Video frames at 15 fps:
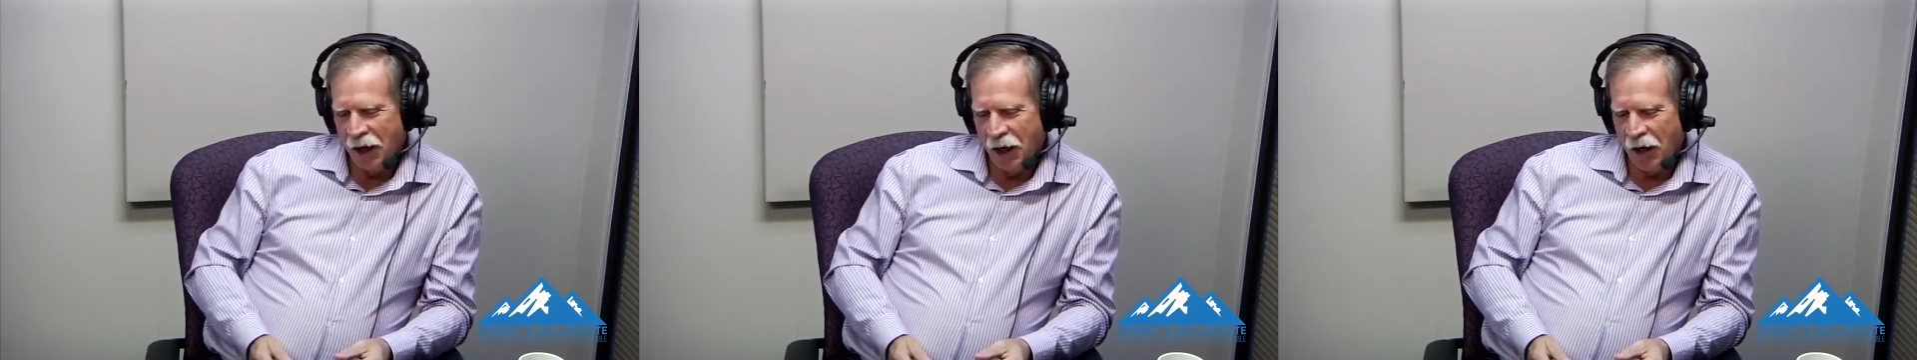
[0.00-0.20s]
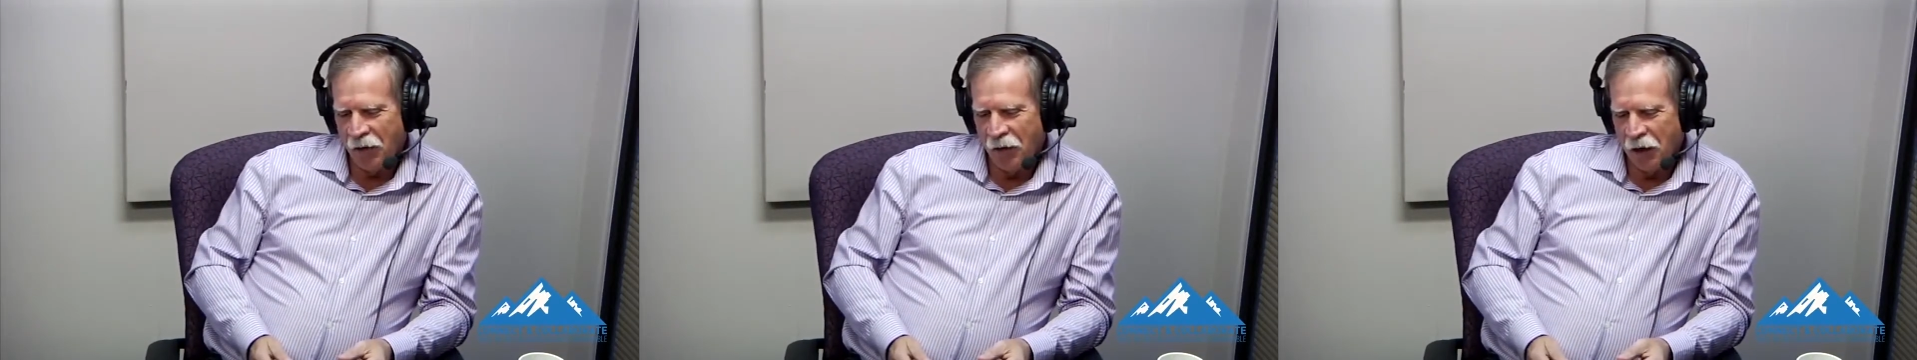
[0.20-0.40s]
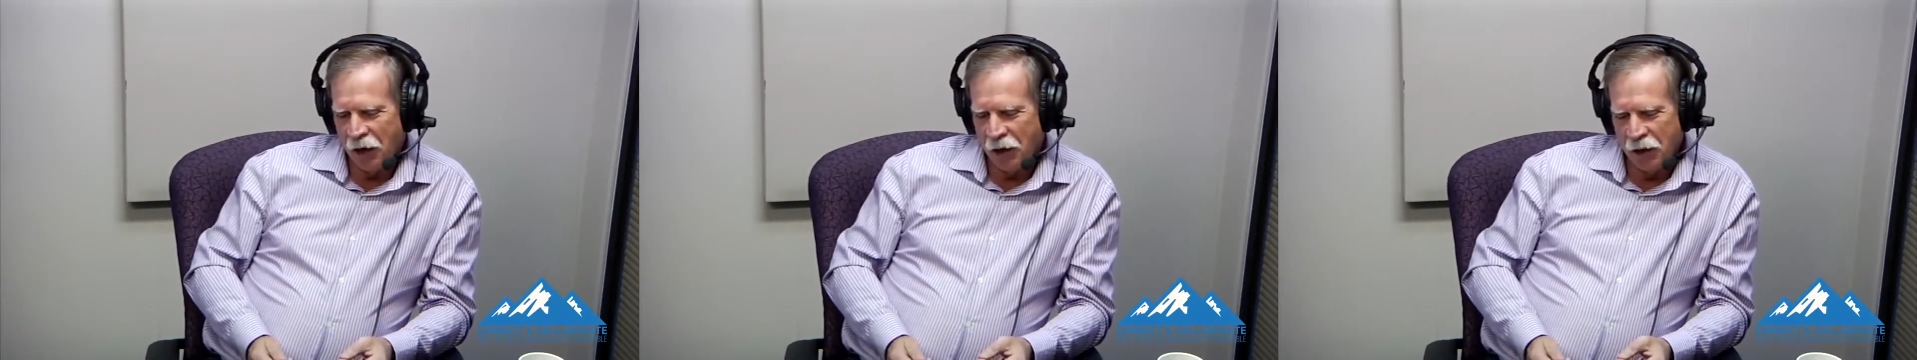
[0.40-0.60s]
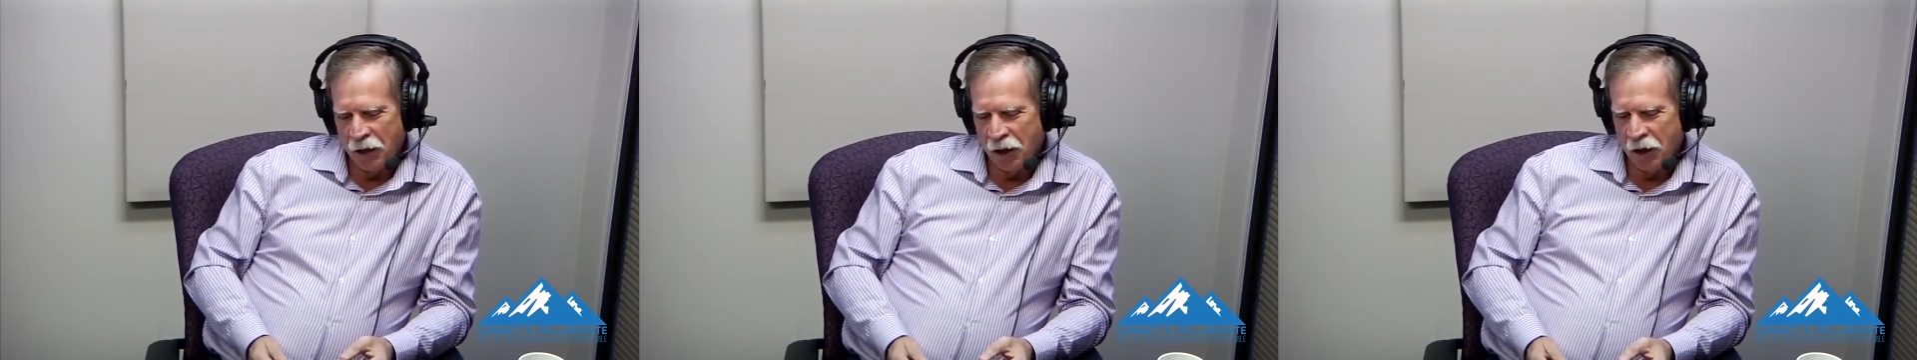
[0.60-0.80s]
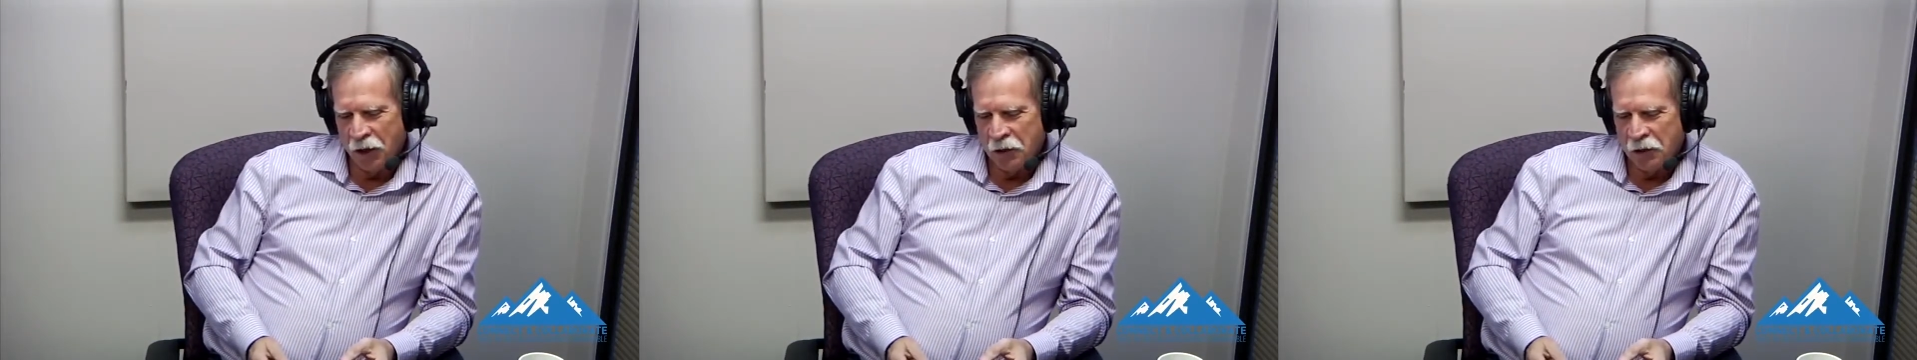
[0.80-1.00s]
And then
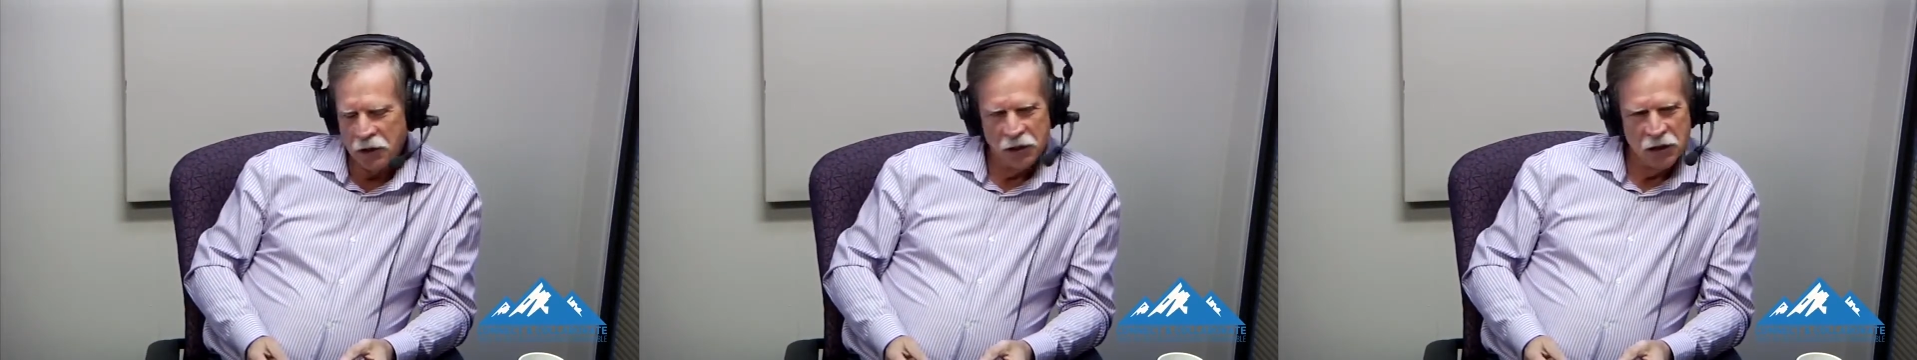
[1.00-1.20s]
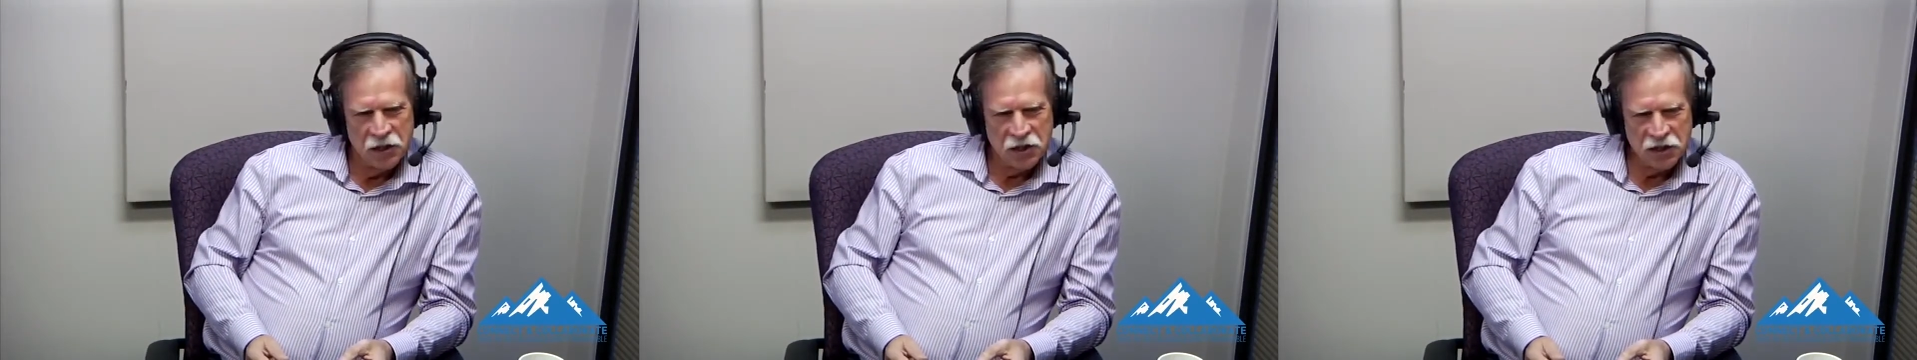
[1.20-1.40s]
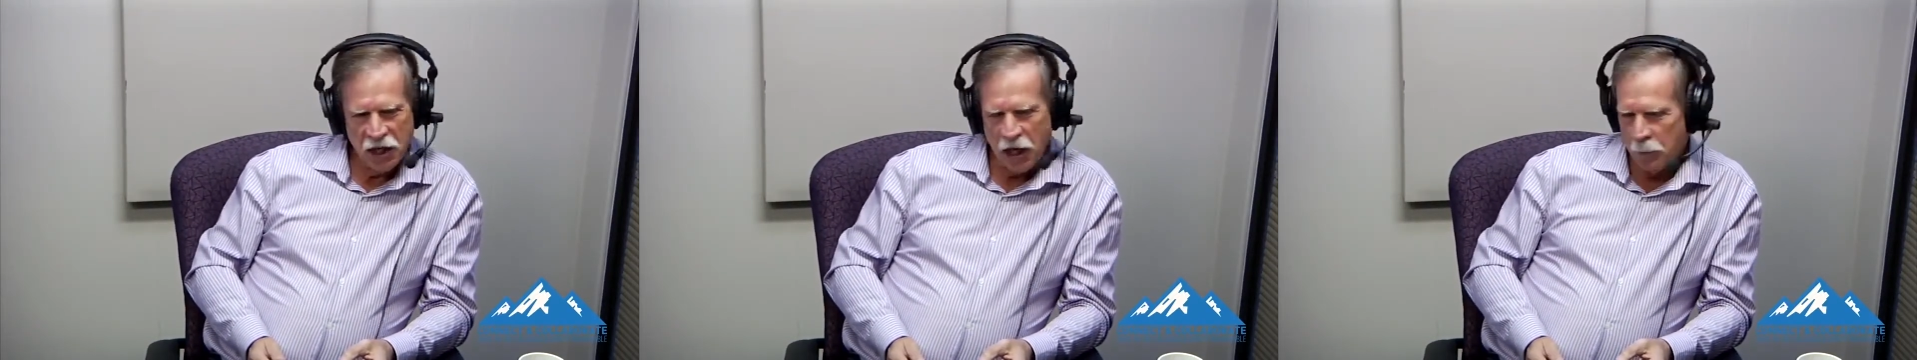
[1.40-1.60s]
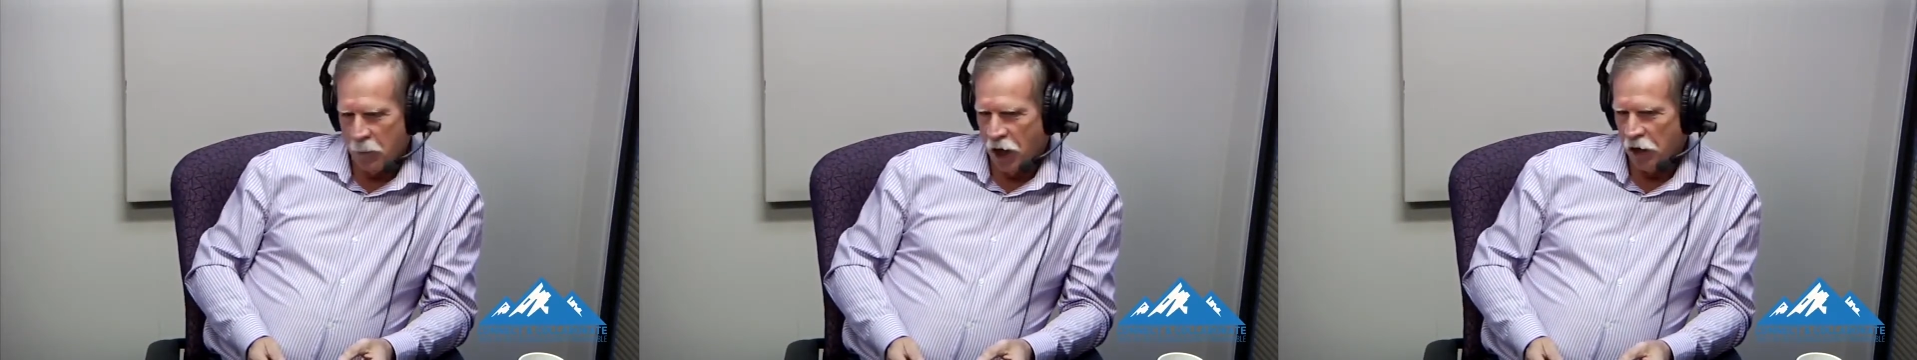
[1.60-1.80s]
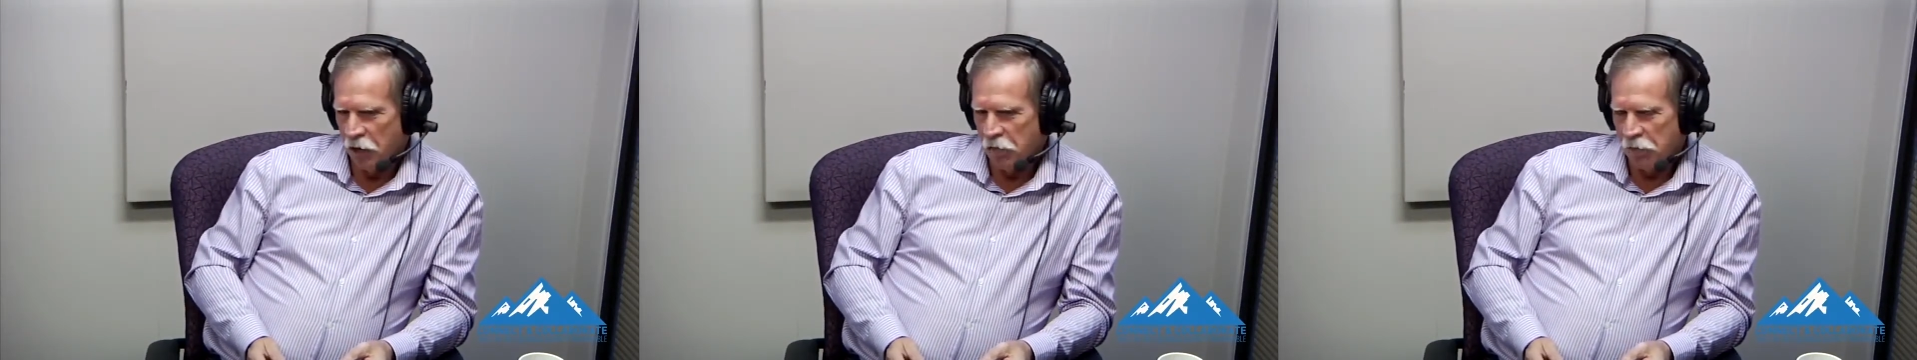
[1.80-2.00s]
uh, sat
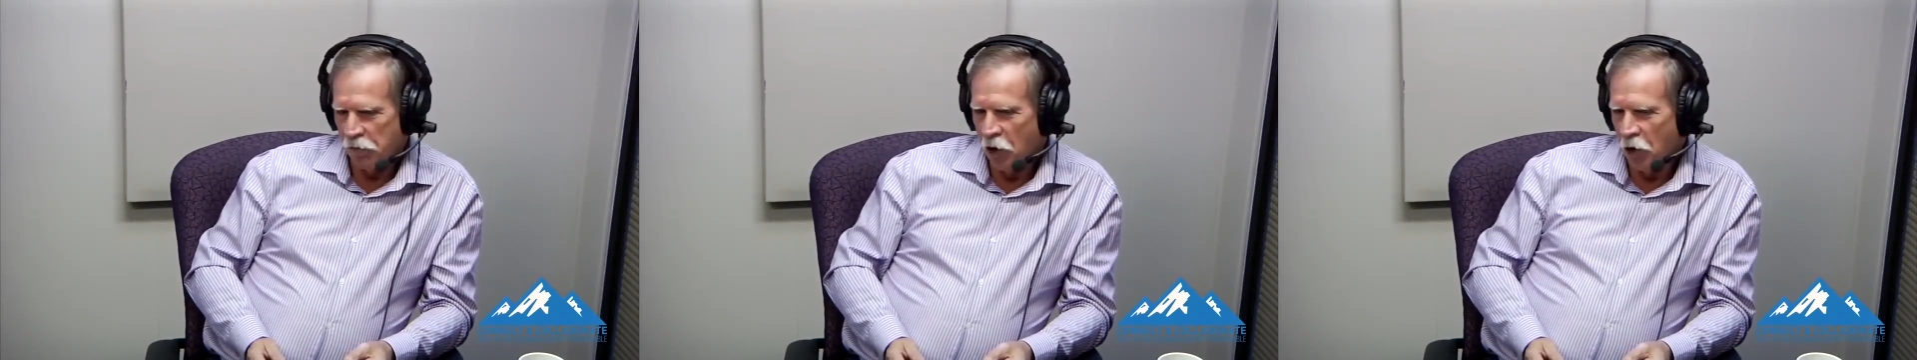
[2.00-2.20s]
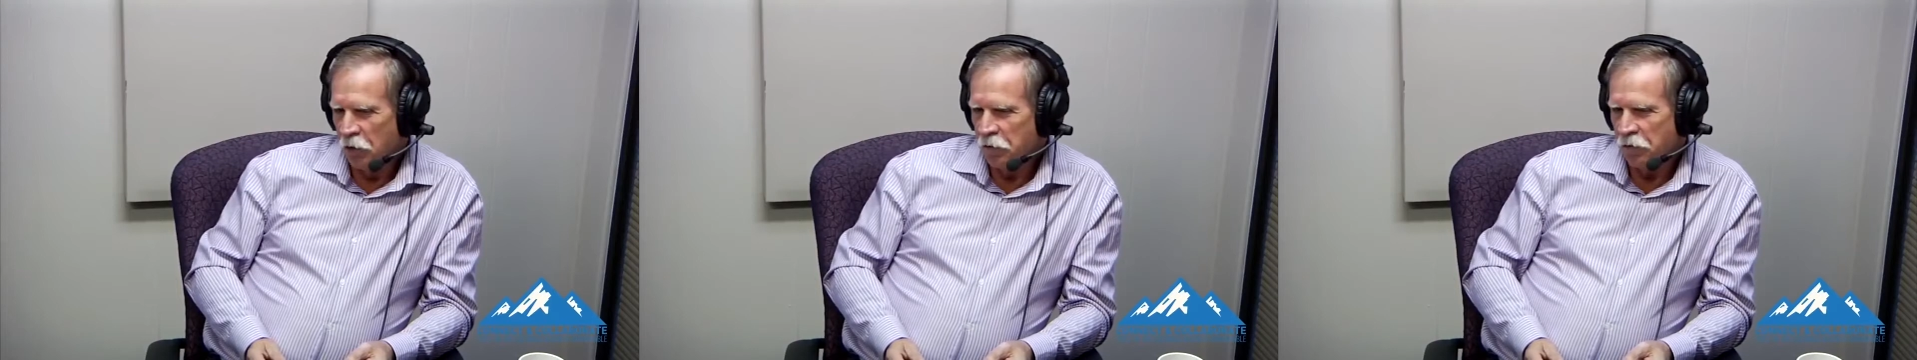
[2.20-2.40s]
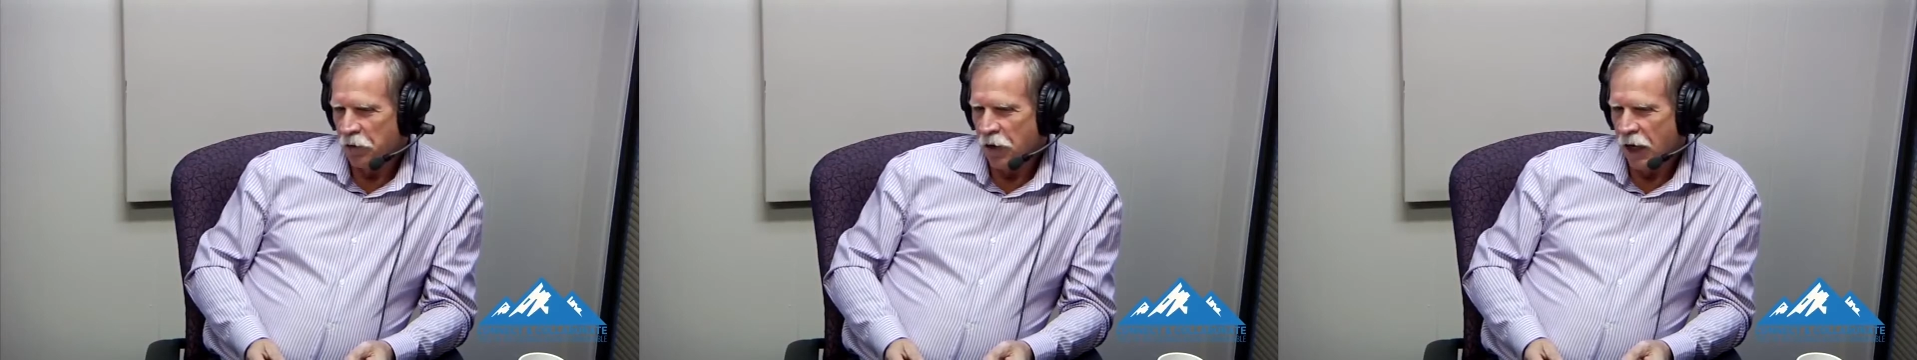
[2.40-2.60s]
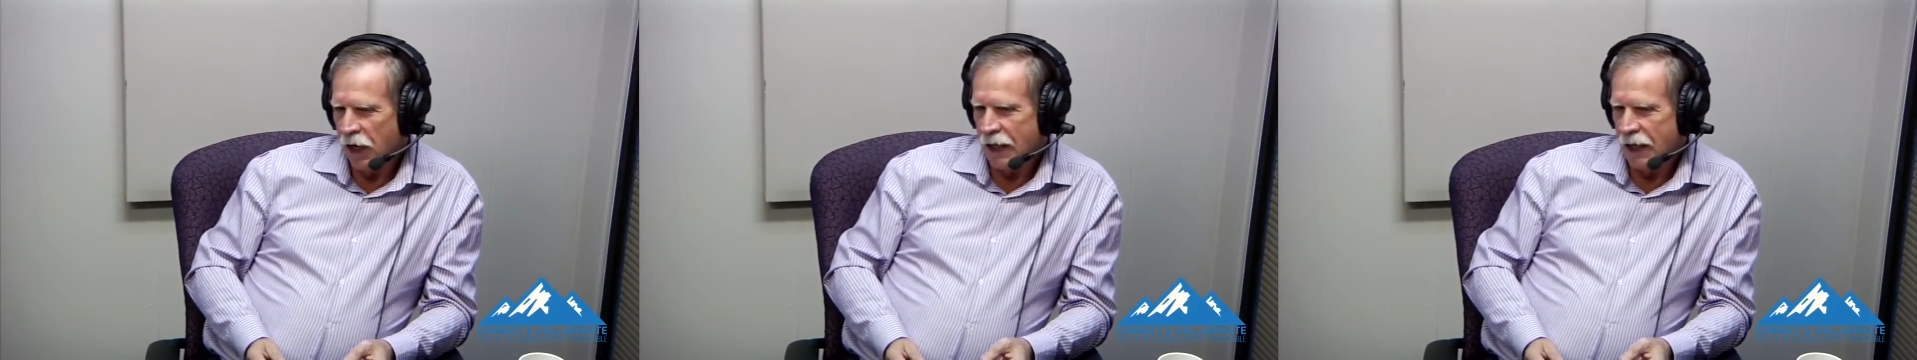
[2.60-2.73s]
by the phone for